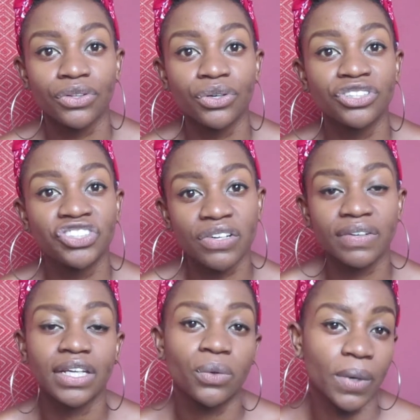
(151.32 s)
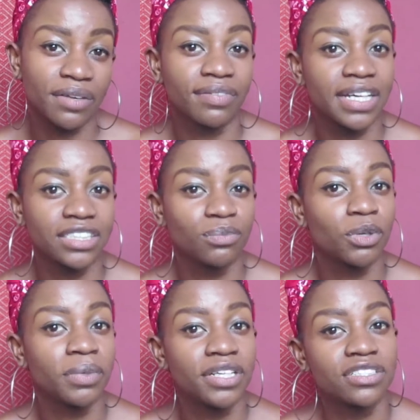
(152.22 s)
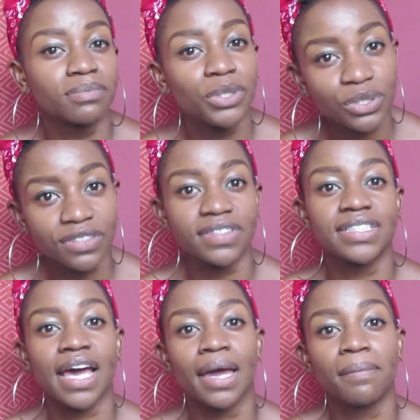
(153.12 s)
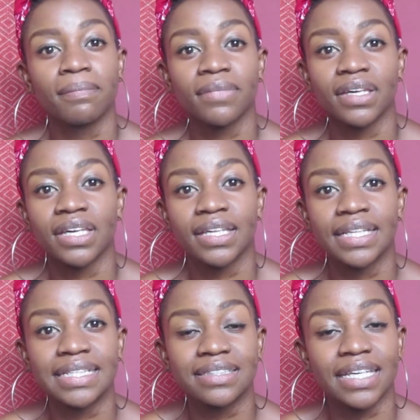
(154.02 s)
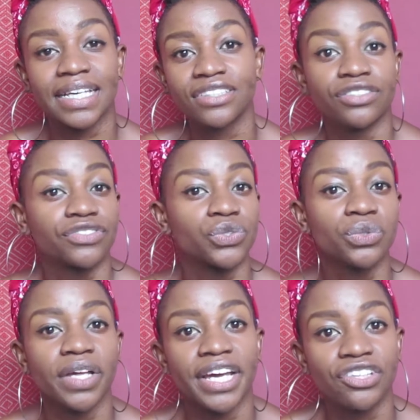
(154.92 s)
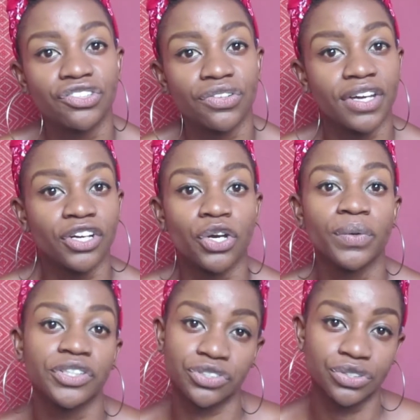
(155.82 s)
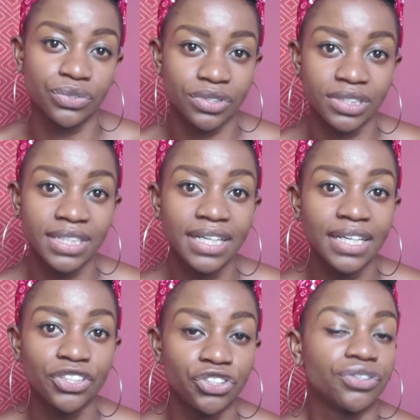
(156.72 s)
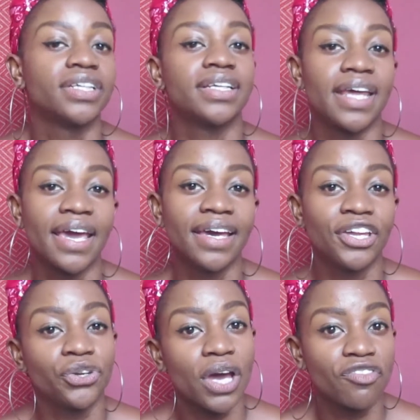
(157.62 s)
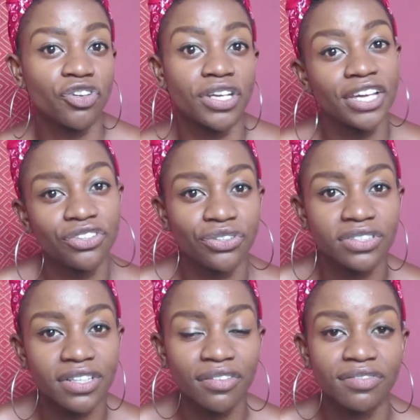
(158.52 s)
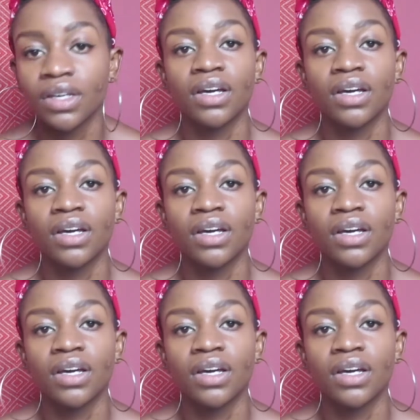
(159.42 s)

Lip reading: you're generally quite flexible because most of the time it's kids of school age, so they're going to school during the day and you have your day to yourself.